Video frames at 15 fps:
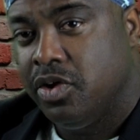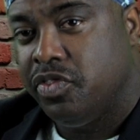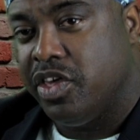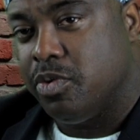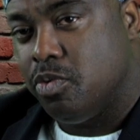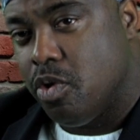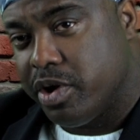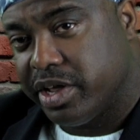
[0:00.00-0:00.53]

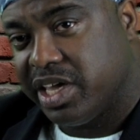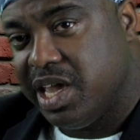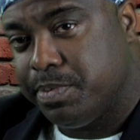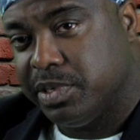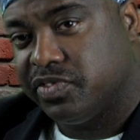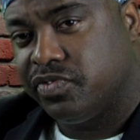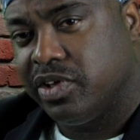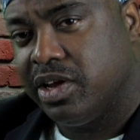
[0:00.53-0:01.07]
They want to keep
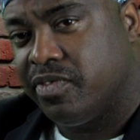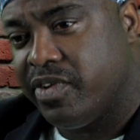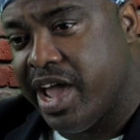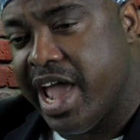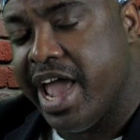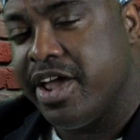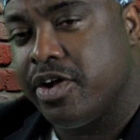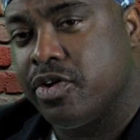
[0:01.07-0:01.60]
us full of
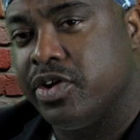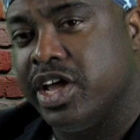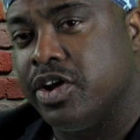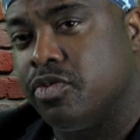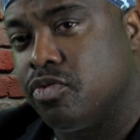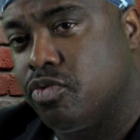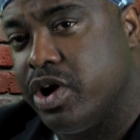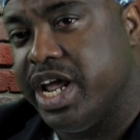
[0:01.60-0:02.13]
anger
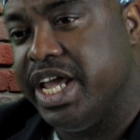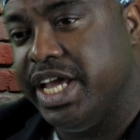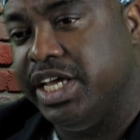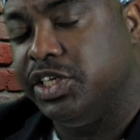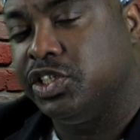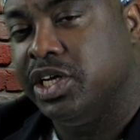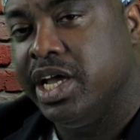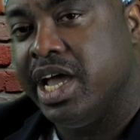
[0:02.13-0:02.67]
and
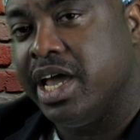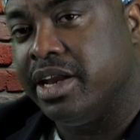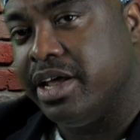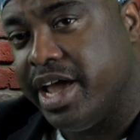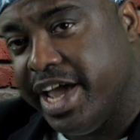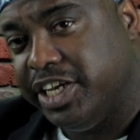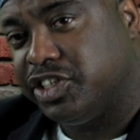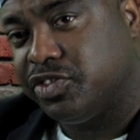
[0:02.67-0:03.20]
rage and
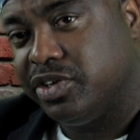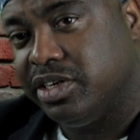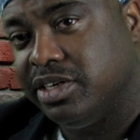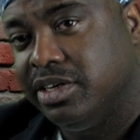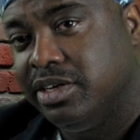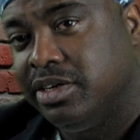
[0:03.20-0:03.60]
hatred,